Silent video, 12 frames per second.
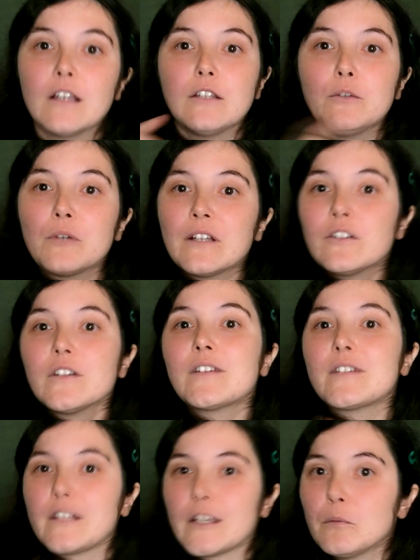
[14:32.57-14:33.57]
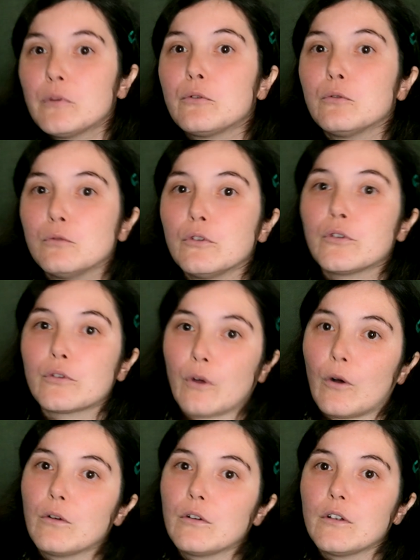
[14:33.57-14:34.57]
You can just skip through the
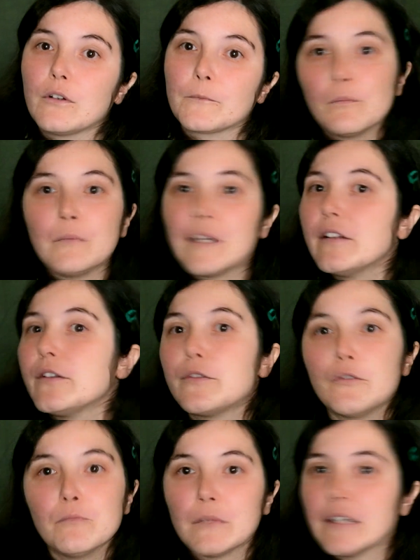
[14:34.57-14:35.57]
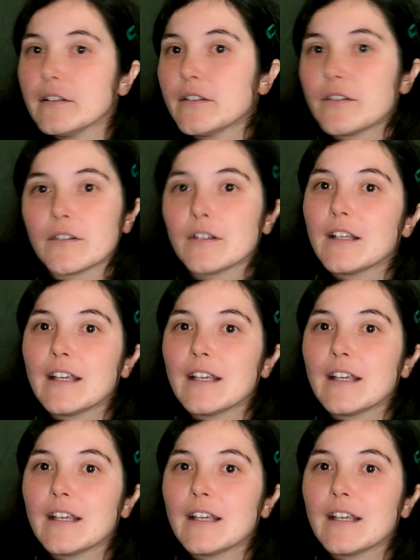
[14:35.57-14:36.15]
song minute to minute